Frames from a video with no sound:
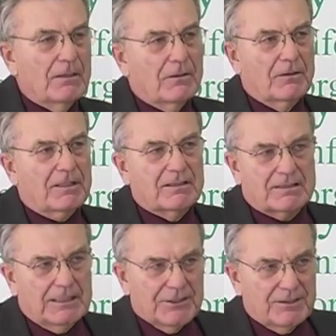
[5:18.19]
or a
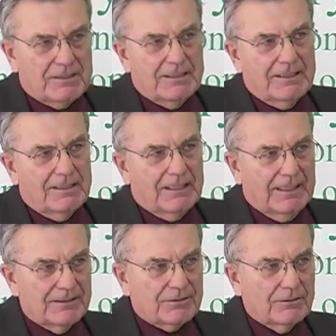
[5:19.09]
concession stand at a
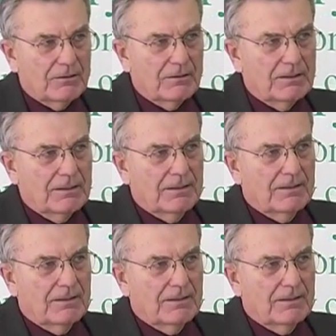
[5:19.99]
high school,